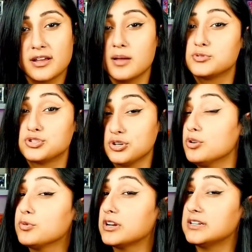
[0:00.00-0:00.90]
I'm sure
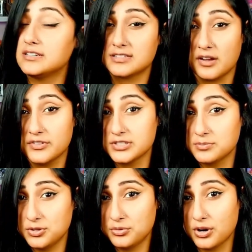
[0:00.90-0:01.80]
we're going to discover some
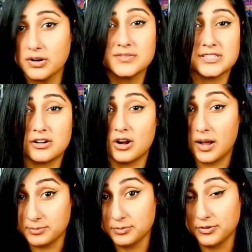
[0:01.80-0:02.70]
new curves that are
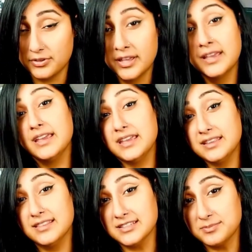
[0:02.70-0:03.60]
optimal
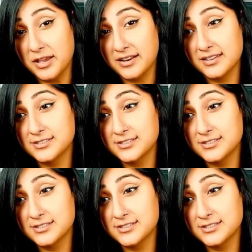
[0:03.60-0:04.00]
in this meta.